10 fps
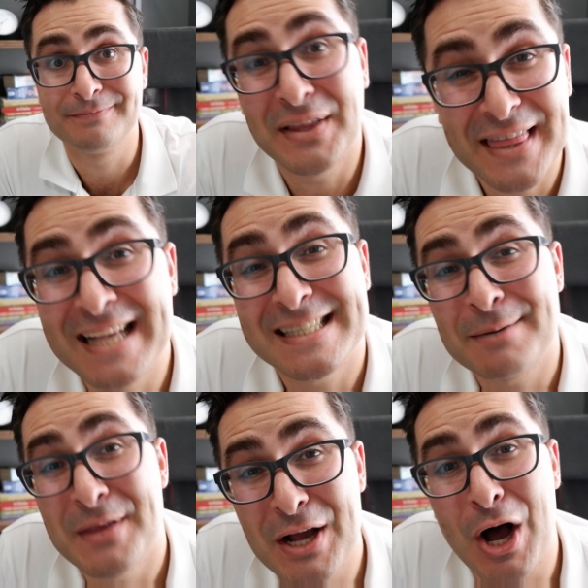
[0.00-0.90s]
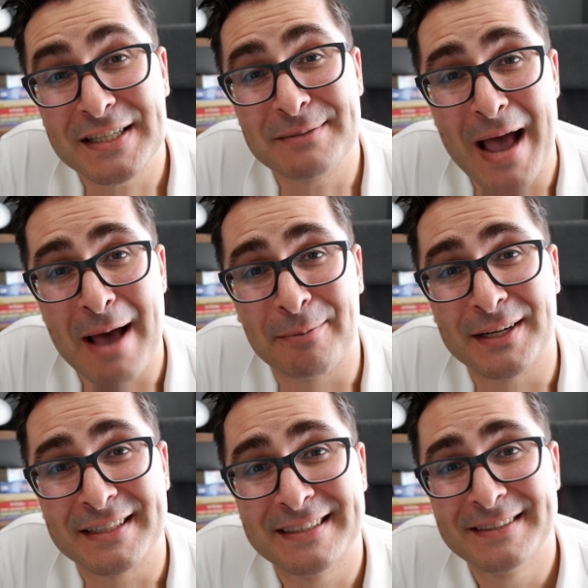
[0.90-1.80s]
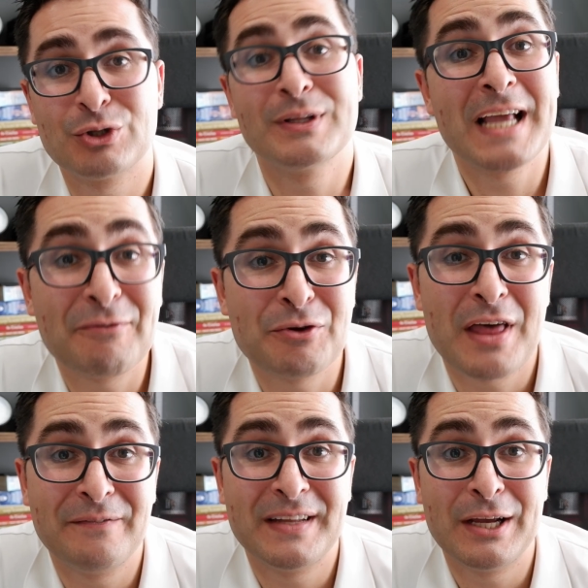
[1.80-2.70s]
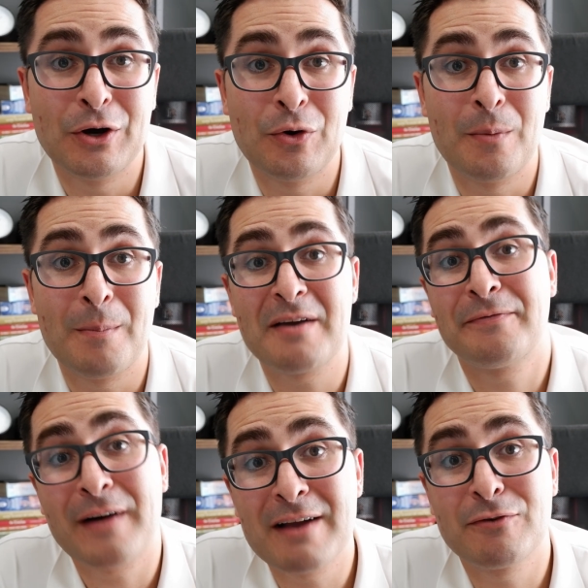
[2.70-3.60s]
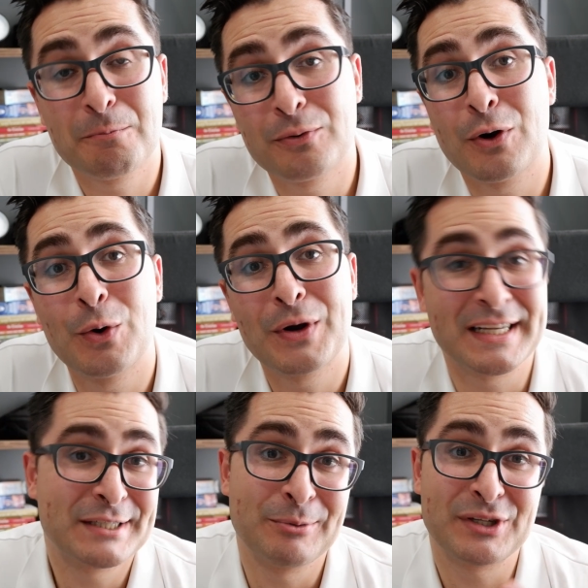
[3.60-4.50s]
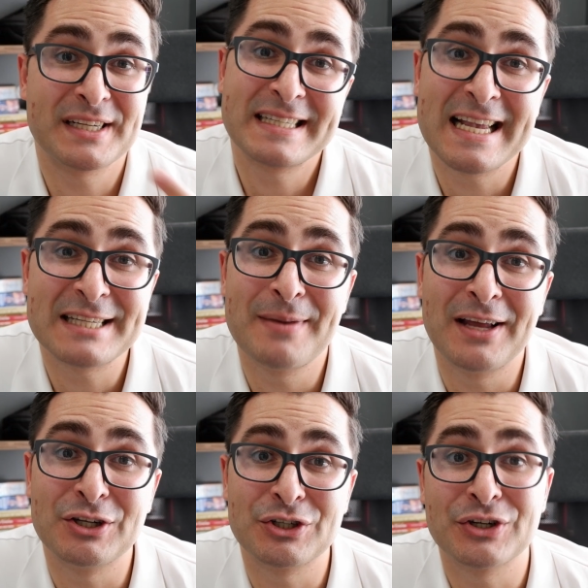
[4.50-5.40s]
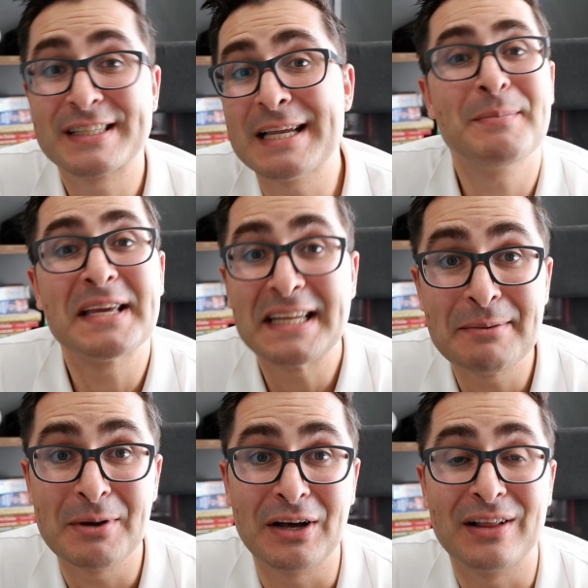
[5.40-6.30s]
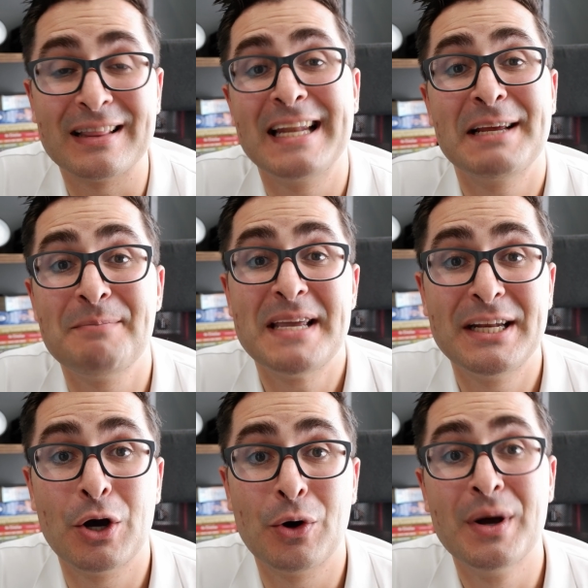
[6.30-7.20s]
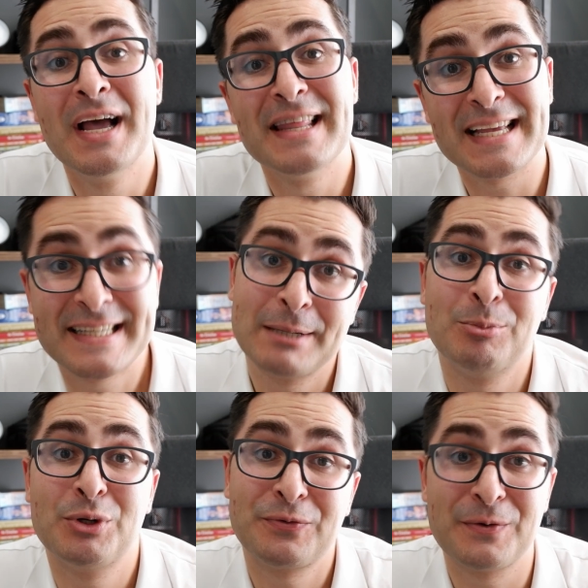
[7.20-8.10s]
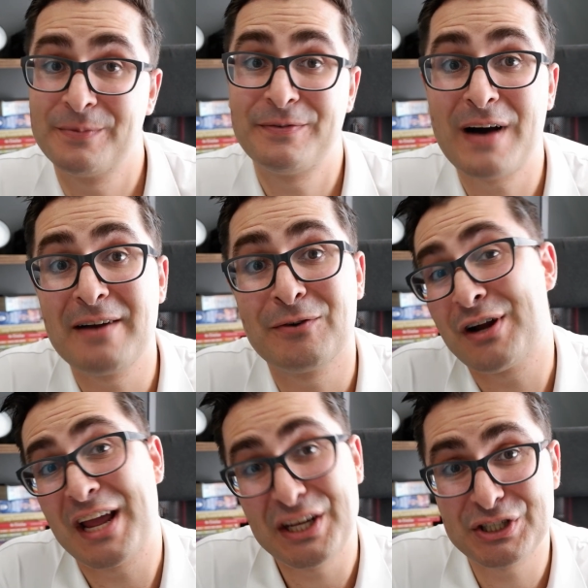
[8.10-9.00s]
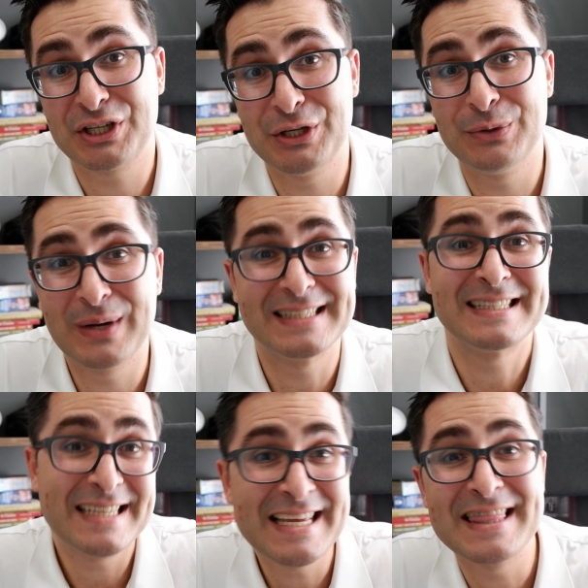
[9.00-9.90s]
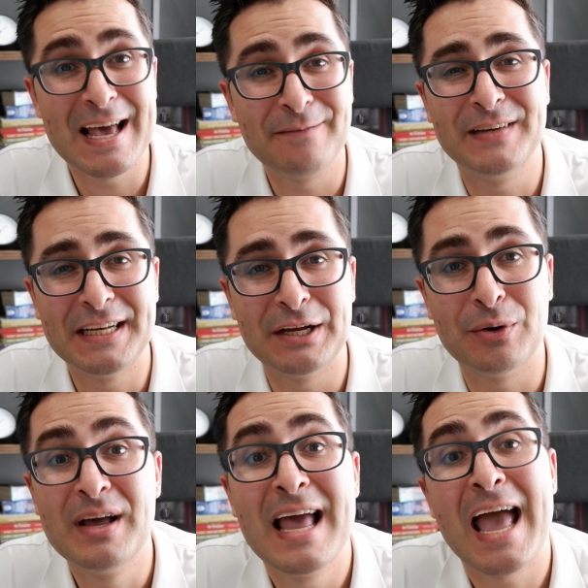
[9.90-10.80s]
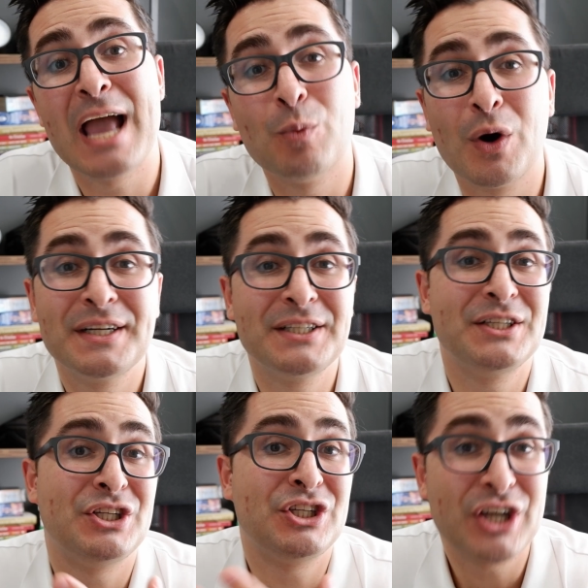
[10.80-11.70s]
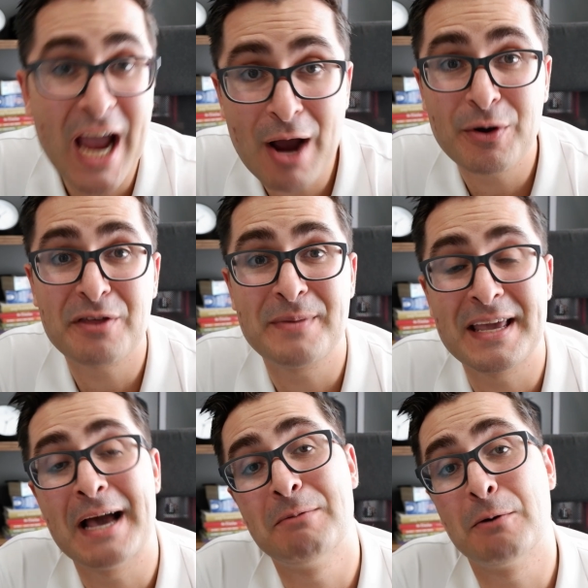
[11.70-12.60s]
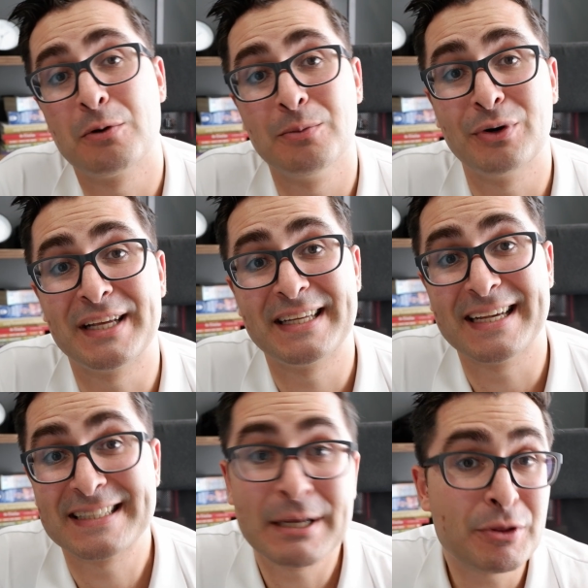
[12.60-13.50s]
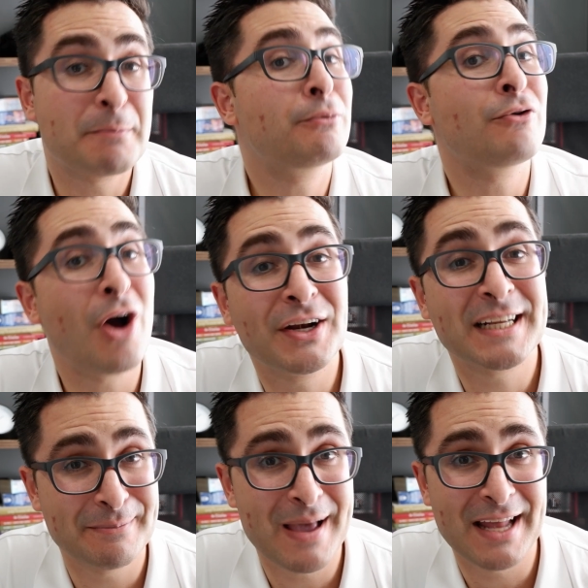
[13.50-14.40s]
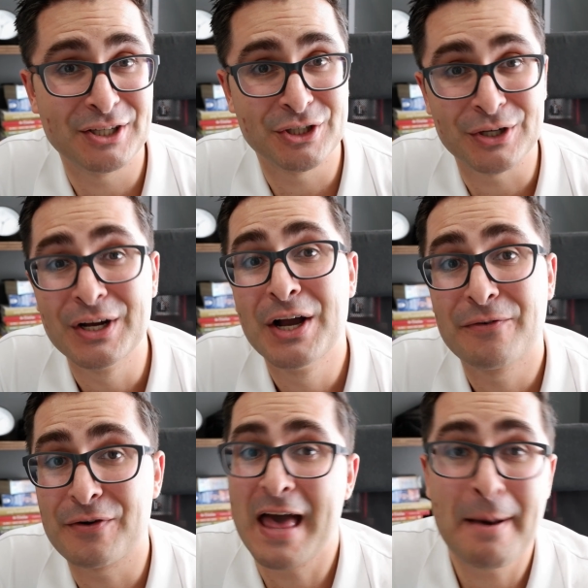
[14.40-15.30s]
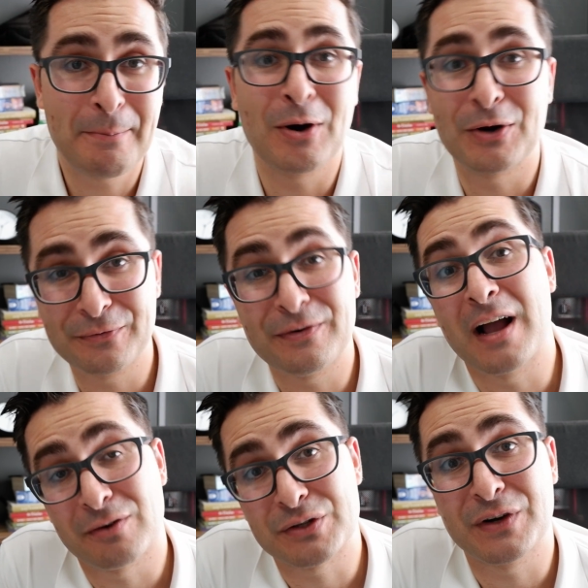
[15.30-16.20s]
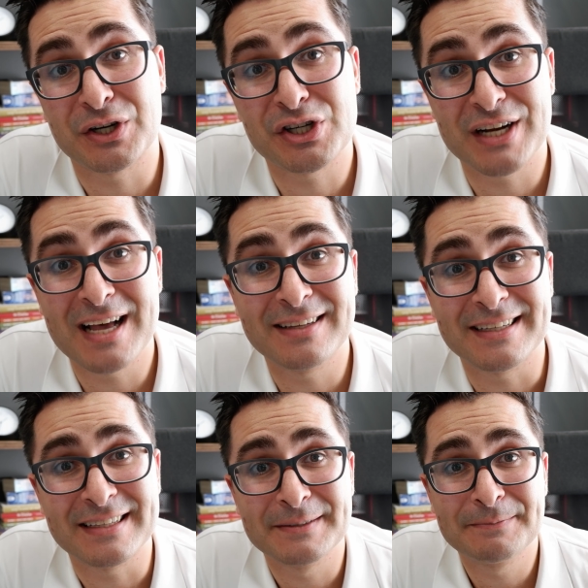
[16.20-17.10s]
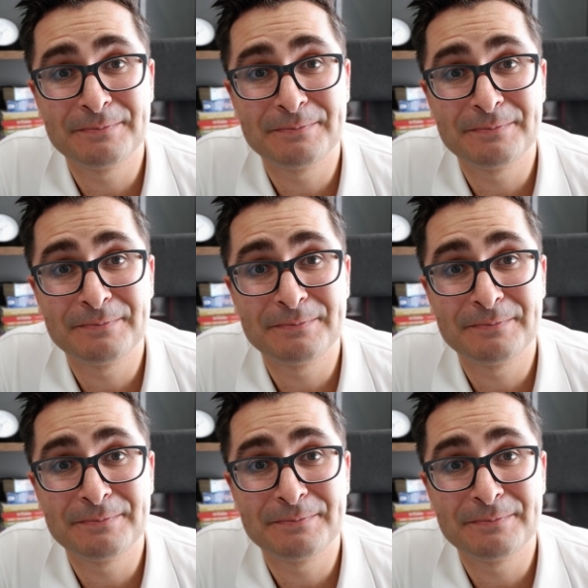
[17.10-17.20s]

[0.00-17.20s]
But then something awesome happened. Shortly after that video, my Fiverr Pro customer success manager sent me an email letting me know that someone from Fiverr HQ had seen that video and wanted to chat with me about promoted gigs. They were the product manager for that part of Fiverr's functionality.